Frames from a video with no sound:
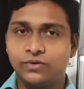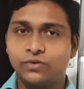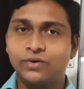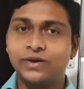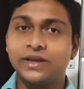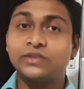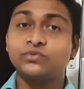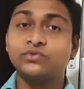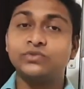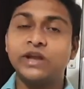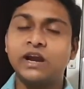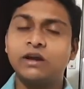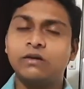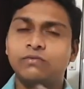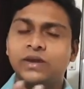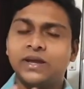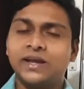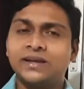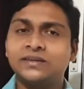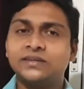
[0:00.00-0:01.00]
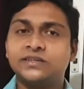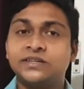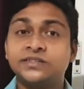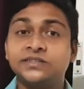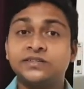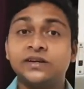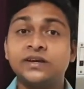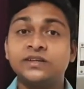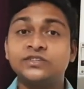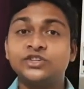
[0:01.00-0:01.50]
Okay, so that we can
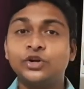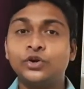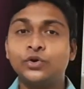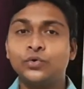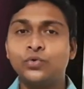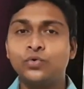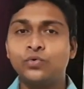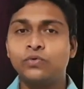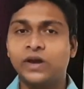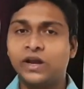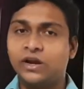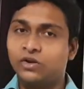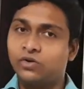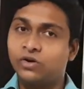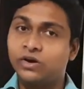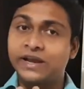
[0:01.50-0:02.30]
consider as a true value